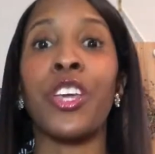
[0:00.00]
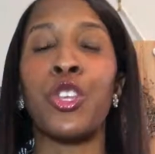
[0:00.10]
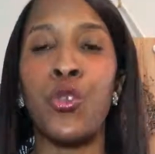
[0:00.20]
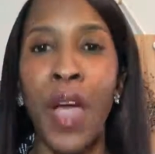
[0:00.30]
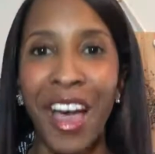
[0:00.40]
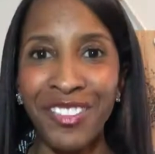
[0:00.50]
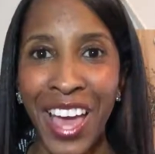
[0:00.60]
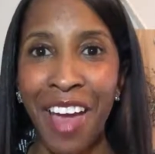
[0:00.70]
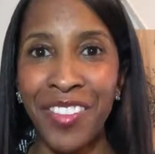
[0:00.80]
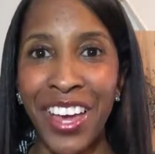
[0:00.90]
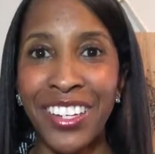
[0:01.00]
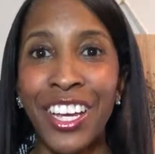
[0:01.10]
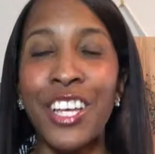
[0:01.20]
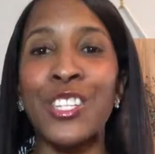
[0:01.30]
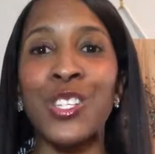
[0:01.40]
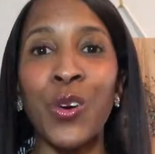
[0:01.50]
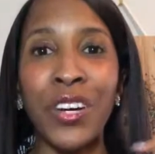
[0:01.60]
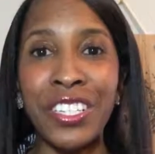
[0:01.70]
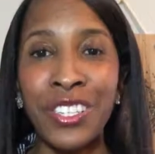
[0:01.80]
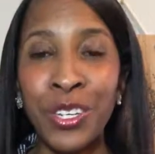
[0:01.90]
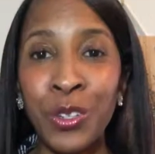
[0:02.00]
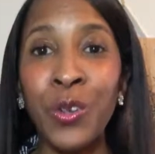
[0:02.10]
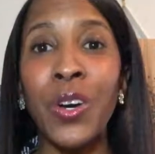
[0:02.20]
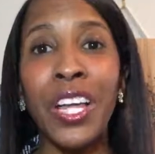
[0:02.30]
You have to have that. So until